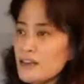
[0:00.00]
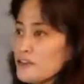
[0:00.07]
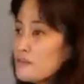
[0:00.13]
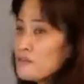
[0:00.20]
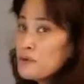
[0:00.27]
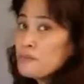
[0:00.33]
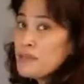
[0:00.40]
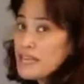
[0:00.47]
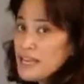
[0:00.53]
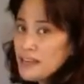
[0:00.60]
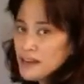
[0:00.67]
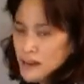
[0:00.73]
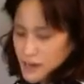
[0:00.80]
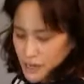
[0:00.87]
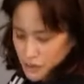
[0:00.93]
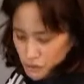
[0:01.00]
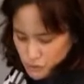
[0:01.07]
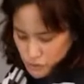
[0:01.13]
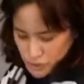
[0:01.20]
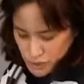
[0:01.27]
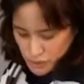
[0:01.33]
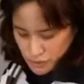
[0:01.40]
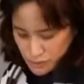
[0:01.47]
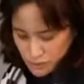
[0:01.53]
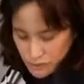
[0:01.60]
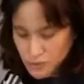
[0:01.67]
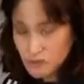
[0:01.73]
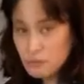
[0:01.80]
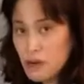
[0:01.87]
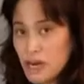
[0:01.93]
For me, I use
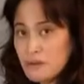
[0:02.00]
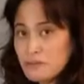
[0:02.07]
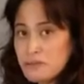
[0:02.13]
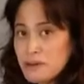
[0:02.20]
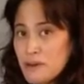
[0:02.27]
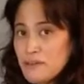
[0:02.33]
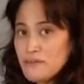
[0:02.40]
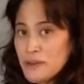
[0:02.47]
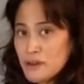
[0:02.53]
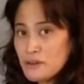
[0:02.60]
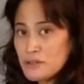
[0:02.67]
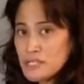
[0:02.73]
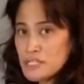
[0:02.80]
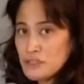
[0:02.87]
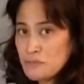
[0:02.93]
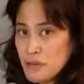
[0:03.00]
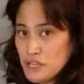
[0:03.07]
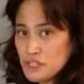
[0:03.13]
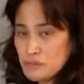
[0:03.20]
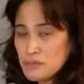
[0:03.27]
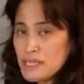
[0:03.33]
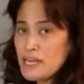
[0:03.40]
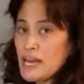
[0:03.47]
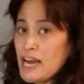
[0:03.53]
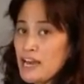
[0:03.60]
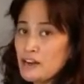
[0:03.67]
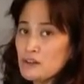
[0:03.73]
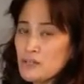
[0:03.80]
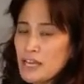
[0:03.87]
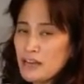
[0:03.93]
the bottom of my fingers as a measurement. I
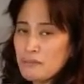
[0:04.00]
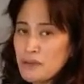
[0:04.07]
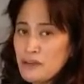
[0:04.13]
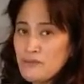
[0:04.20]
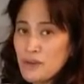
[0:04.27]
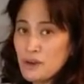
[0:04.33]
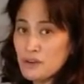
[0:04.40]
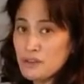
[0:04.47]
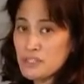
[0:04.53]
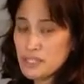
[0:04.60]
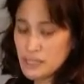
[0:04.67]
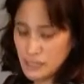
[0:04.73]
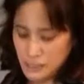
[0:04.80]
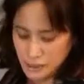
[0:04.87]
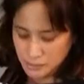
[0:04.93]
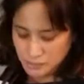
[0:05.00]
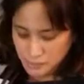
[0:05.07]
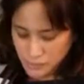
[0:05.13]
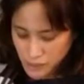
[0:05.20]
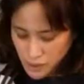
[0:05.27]
don't like my fingers to come,